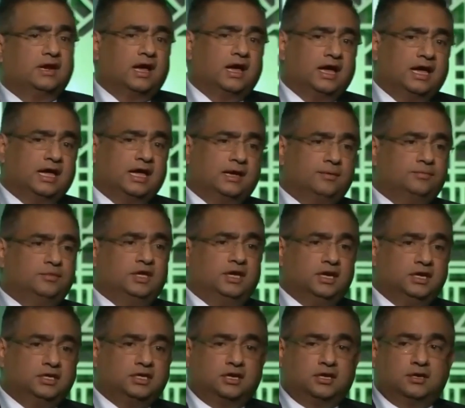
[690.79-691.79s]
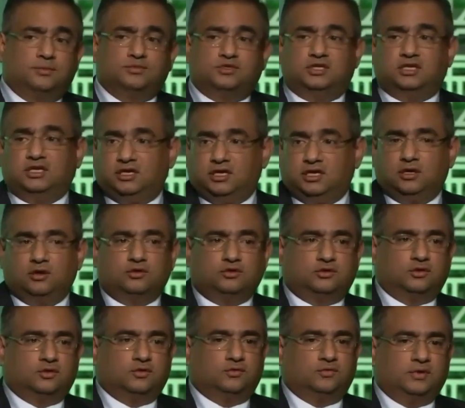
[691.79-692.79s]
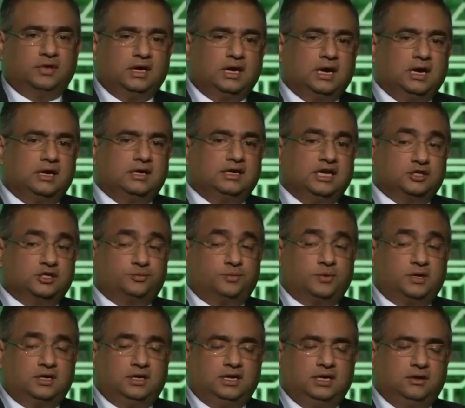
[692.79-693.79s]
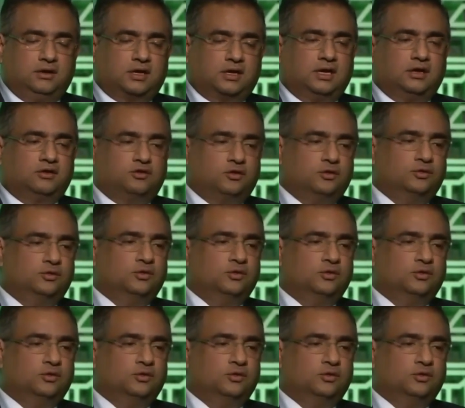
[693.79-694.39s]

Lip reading: I am the interim CEO, so we are desperately looking to